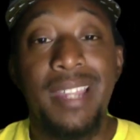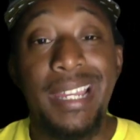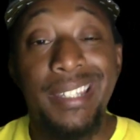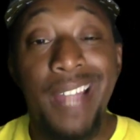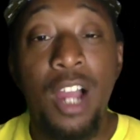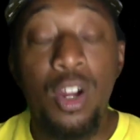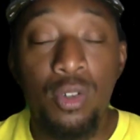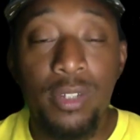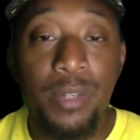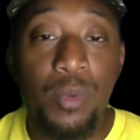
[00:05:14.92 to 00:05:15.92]
not
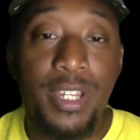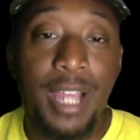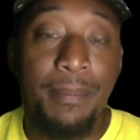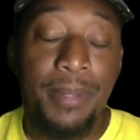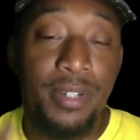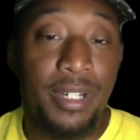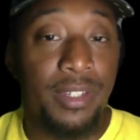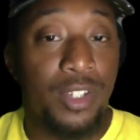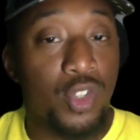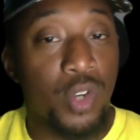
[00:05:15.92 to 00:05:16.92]
only was I building
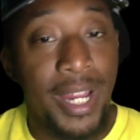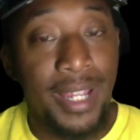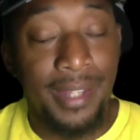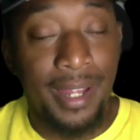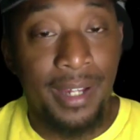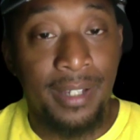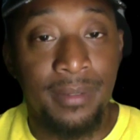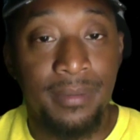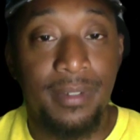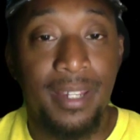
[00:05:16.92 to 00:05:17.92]
the trade line